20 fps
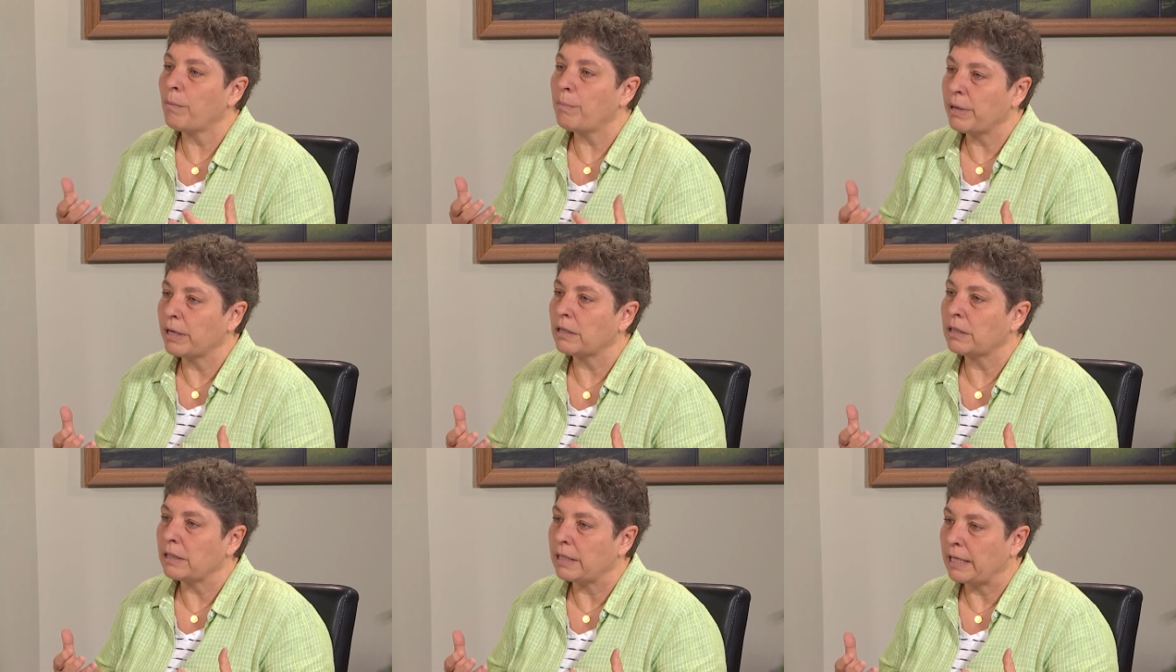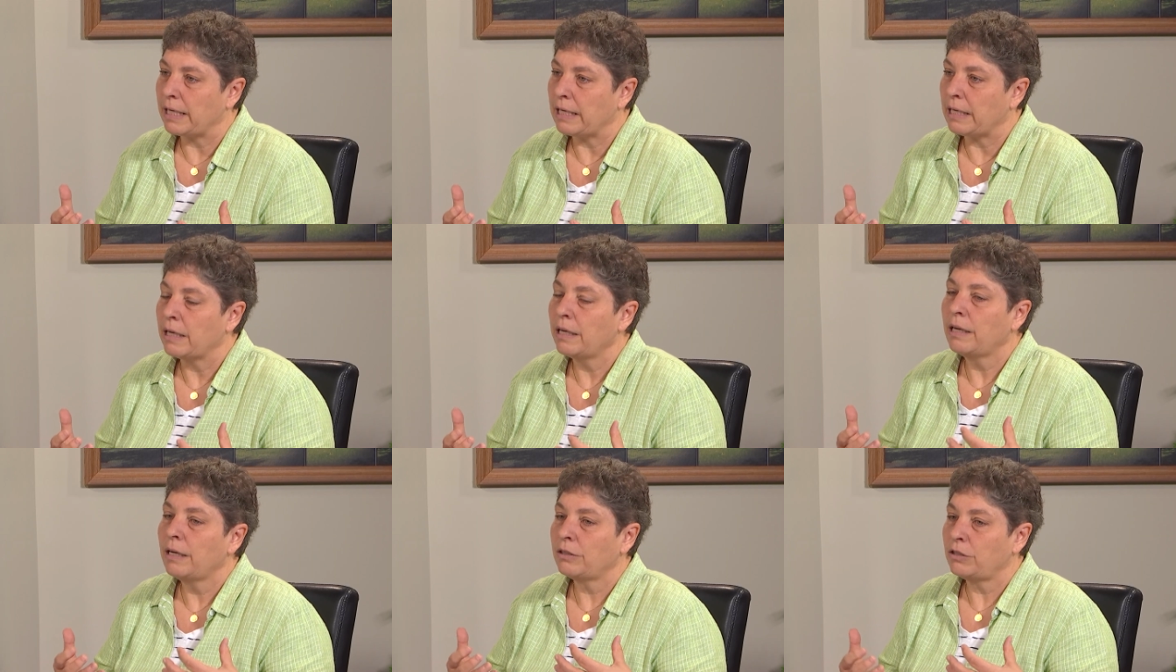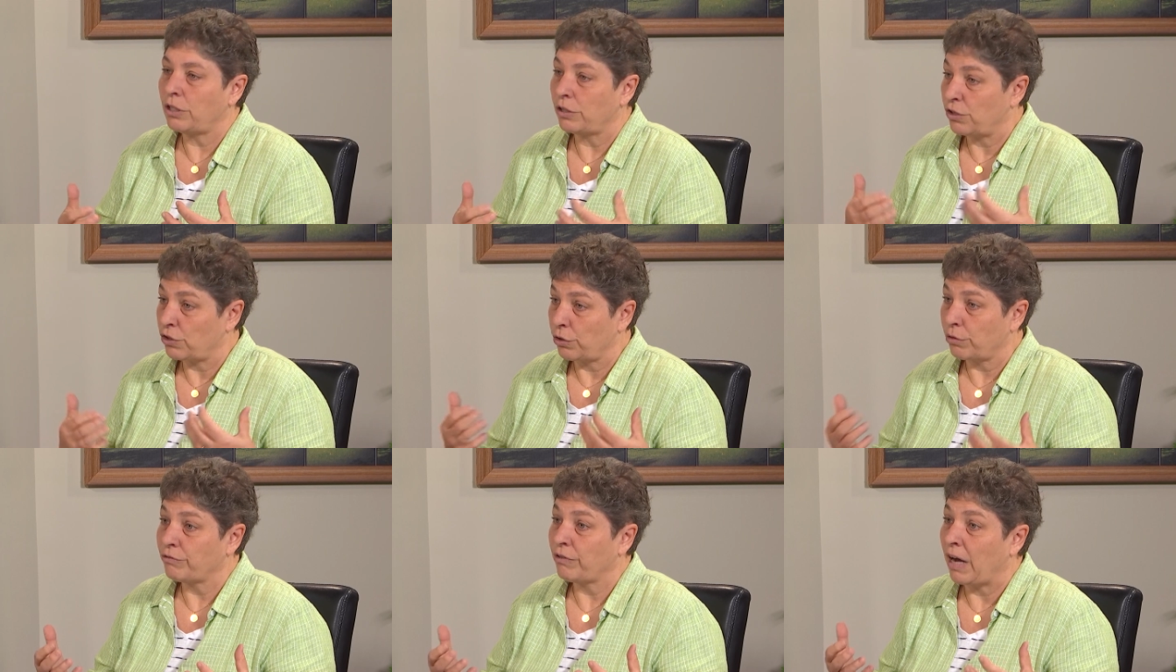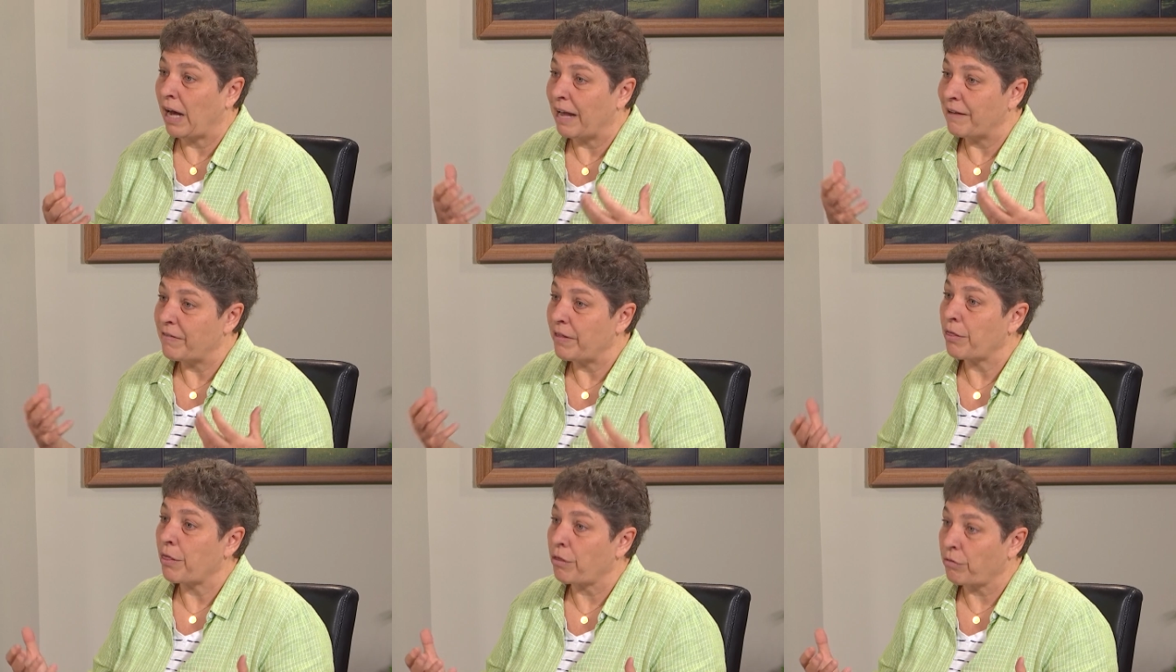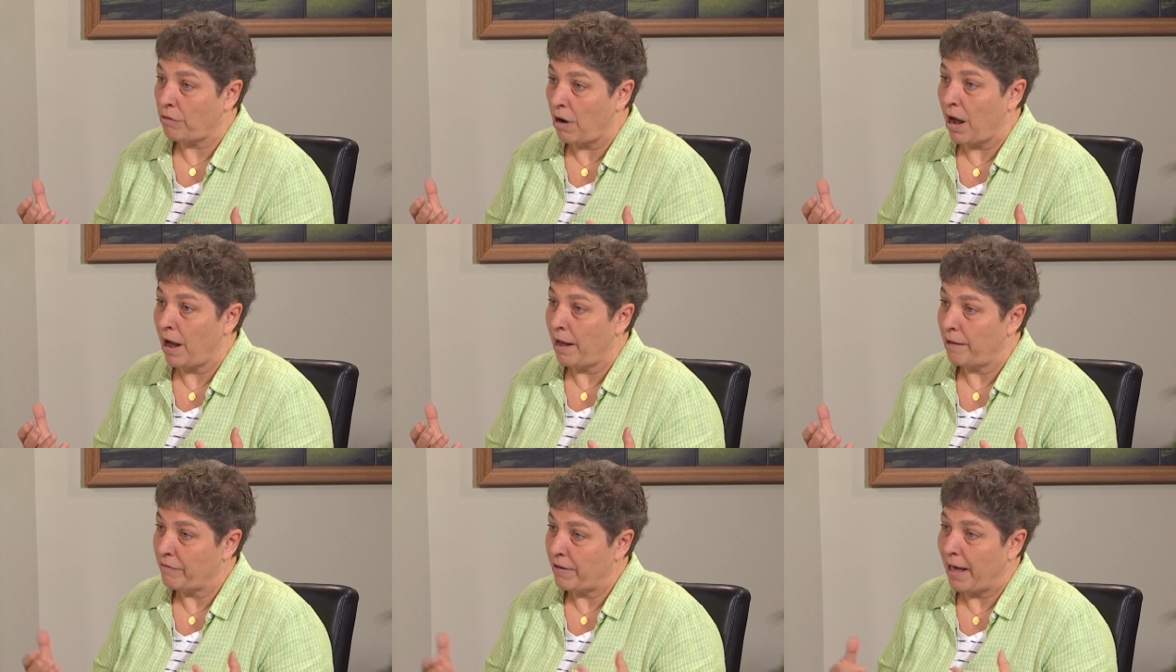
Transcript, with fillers: ability to survive and thrive,